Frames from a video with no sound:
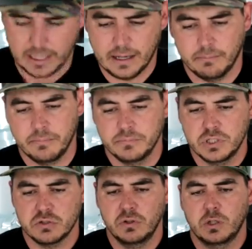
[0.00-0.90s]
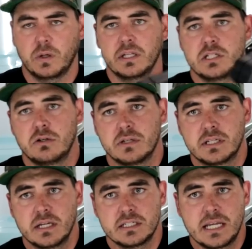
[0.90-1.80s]
Um, just really quickly too,
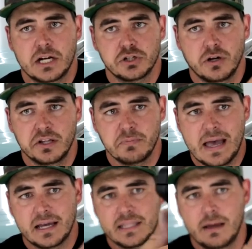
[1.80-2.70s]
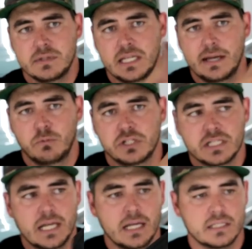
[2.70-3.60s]
it is textured on the back of the M T M, which
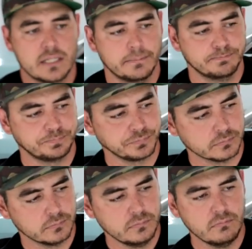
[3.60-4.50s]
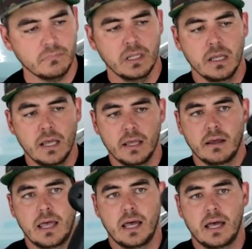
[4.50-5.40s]
is nice.
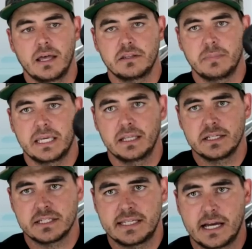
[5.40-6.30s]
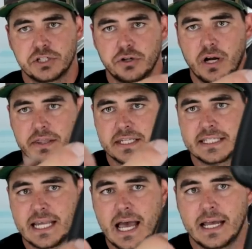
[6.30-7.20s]
Uh, the McKillens is textured on the
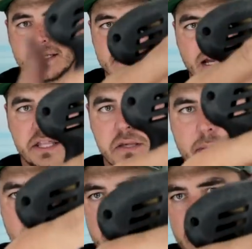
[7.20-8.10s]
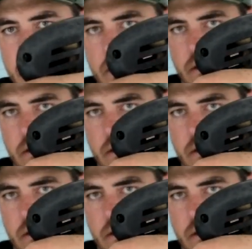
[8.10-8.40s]
sides, not the back.